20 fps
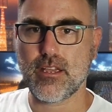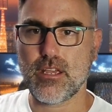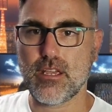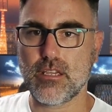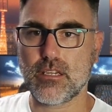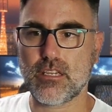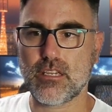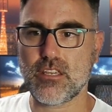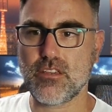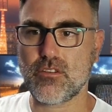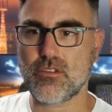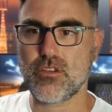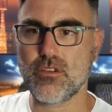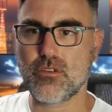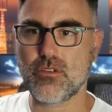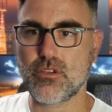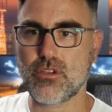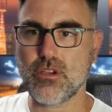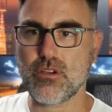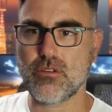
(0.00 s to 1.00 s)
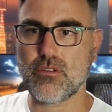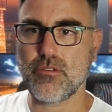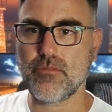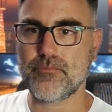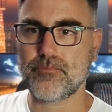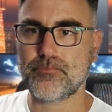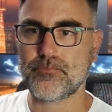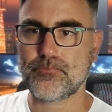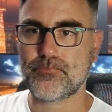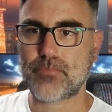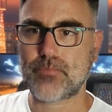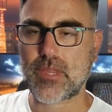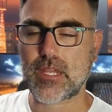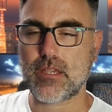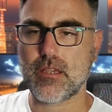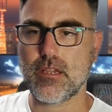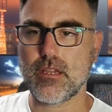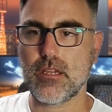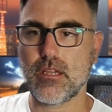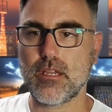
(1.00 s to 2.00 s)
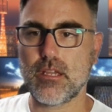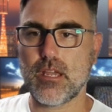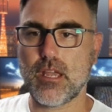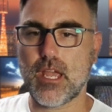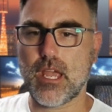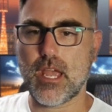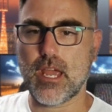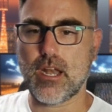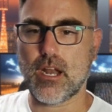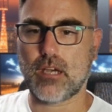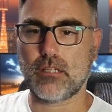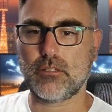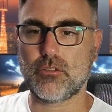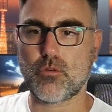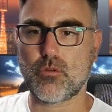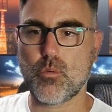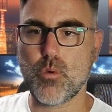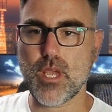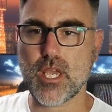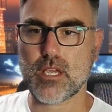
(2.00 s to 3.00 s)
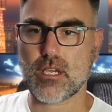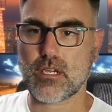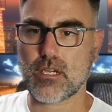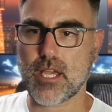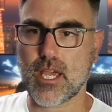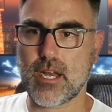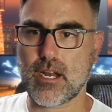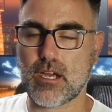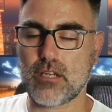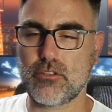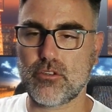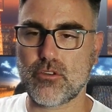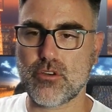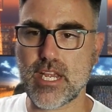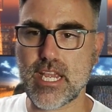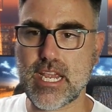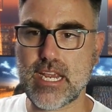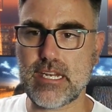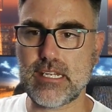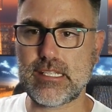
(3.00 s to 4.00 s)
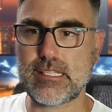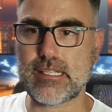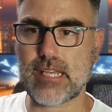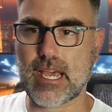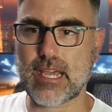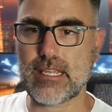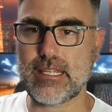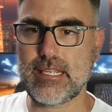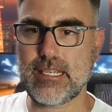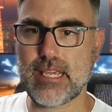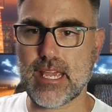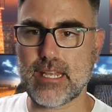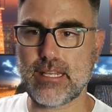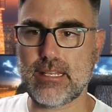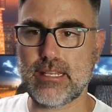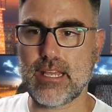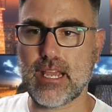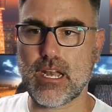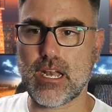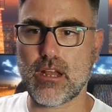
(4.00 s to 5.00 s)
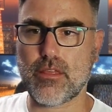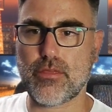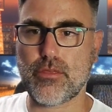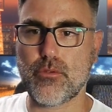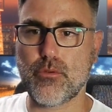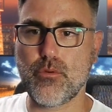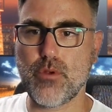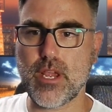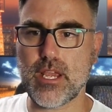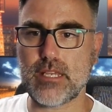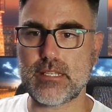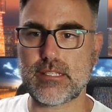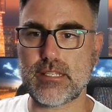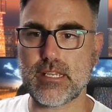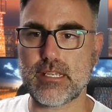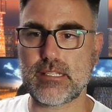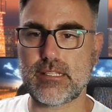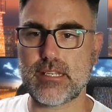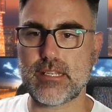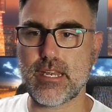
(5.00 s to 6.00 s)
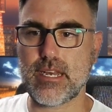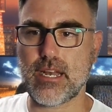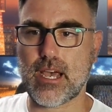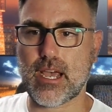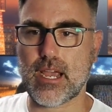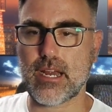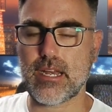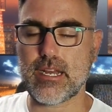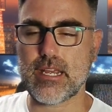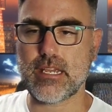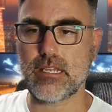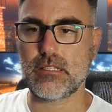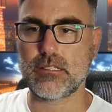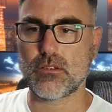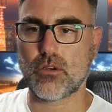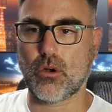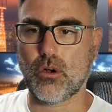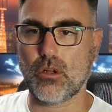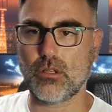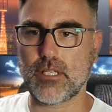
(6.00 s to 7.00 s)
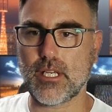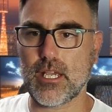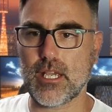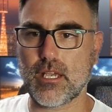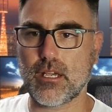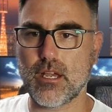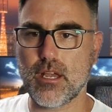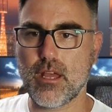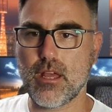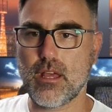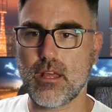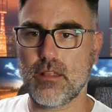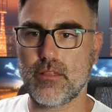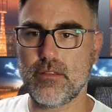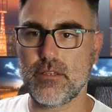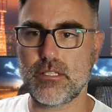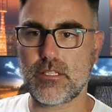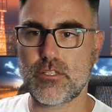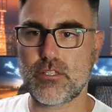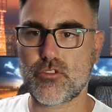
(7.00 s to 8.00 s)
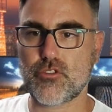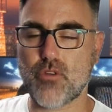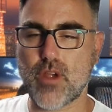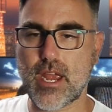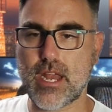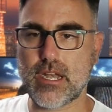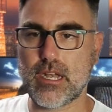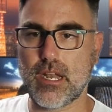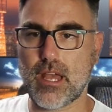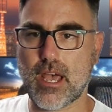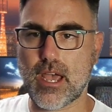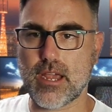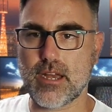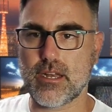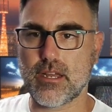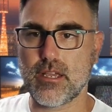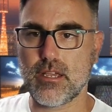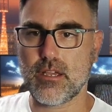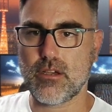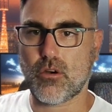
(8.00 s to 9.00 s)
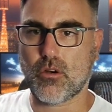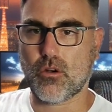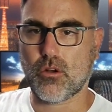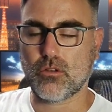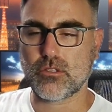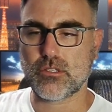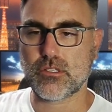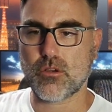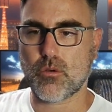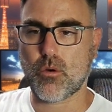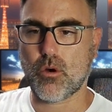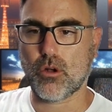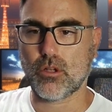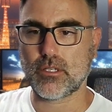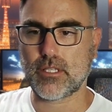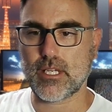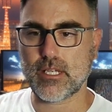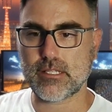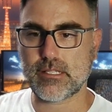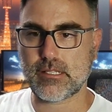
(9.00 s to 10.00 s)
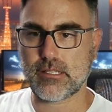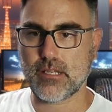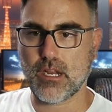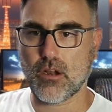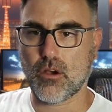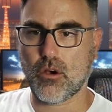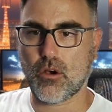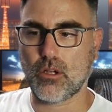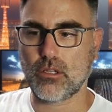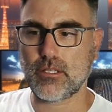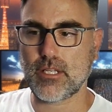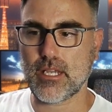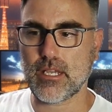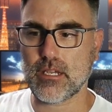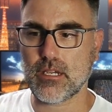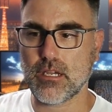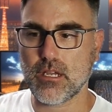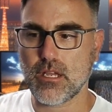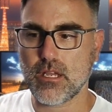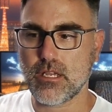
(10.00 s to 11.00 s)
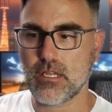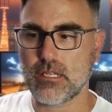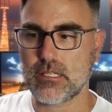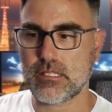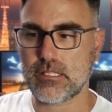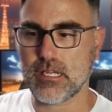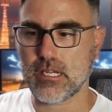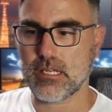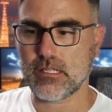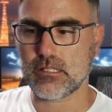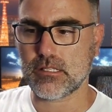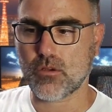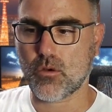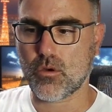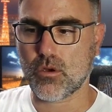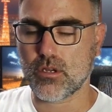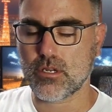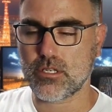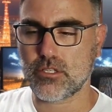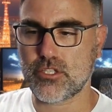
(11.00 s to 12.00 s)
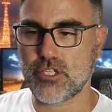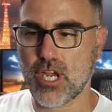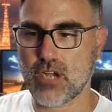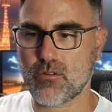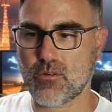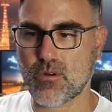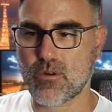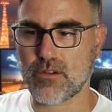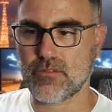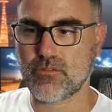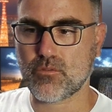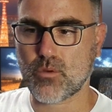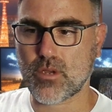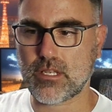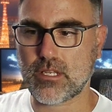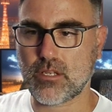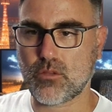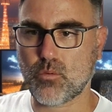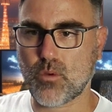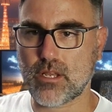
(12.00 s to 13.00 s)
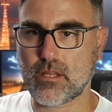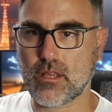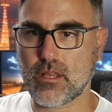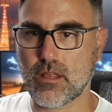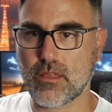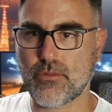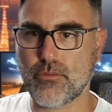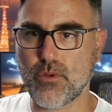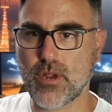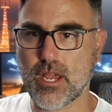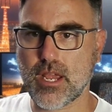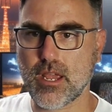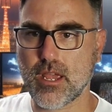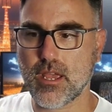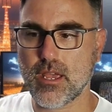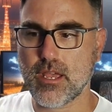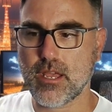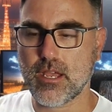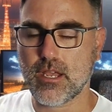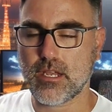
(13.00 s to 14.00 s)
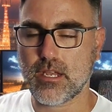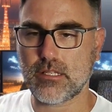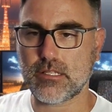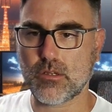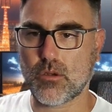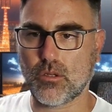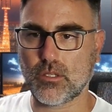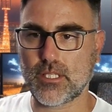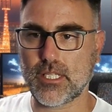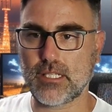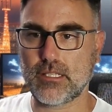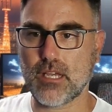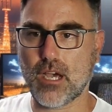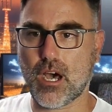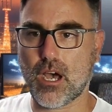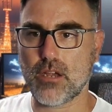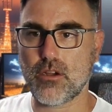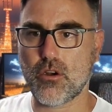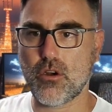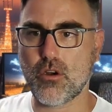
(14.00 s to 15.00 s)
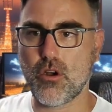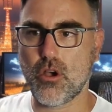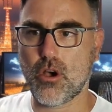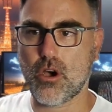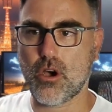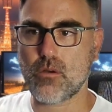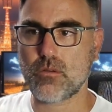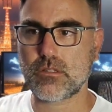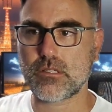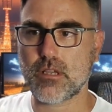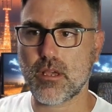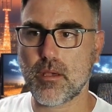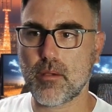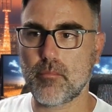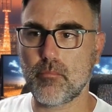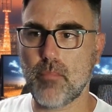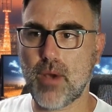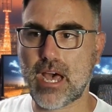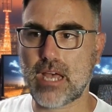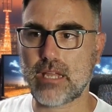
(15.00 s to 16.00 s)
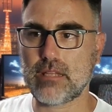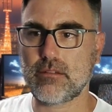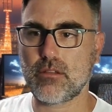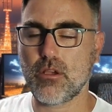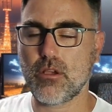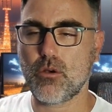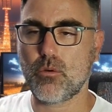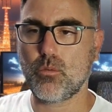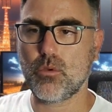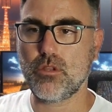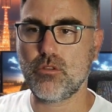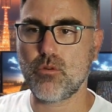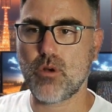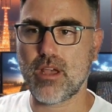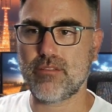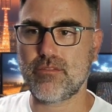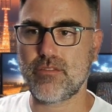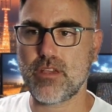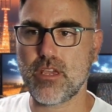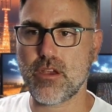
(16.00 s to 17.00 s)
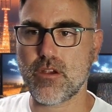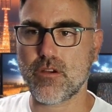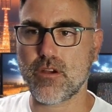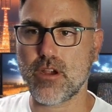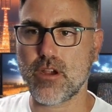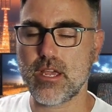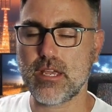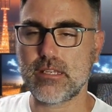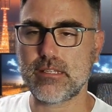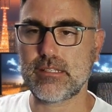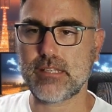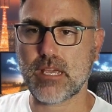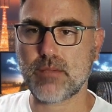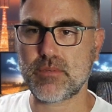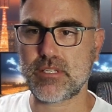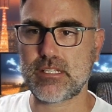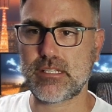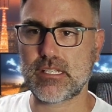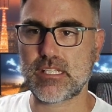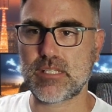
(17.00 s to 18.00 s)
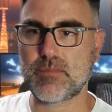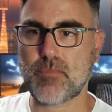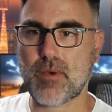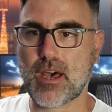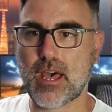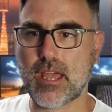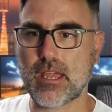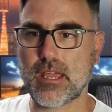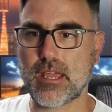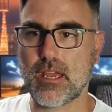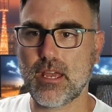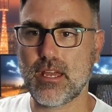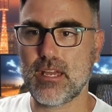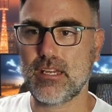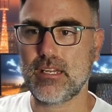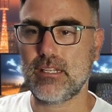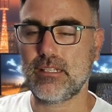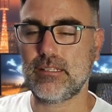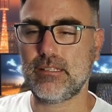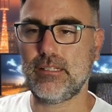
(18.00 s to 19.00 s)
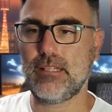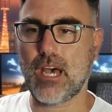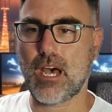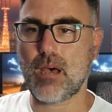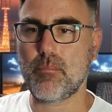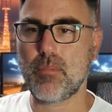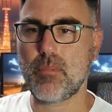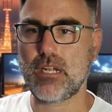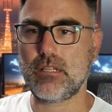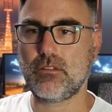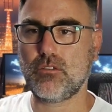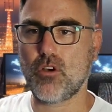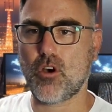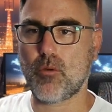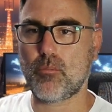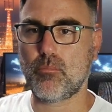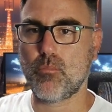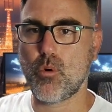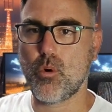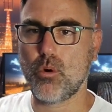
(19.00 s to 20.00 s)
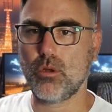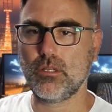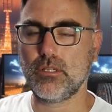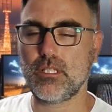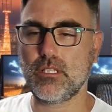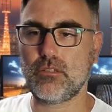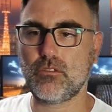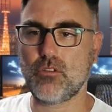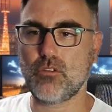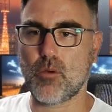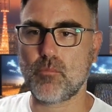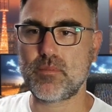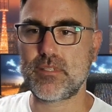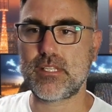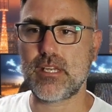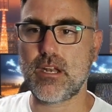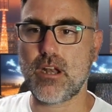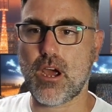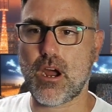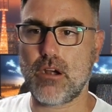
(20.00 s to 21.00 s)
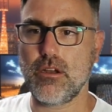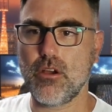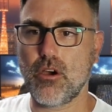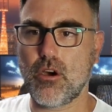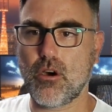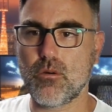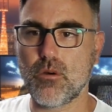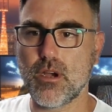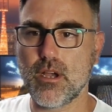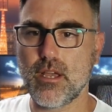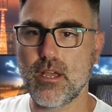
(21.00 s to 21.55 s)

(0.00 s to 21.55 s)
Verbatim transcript: QQQ. Another week, another inside candle, 369 is holding. This trend line also holding, still holding. Since January of 2023, it's holding the higher lows, but we do have here, same as the SPY, double top, multi-top scenario.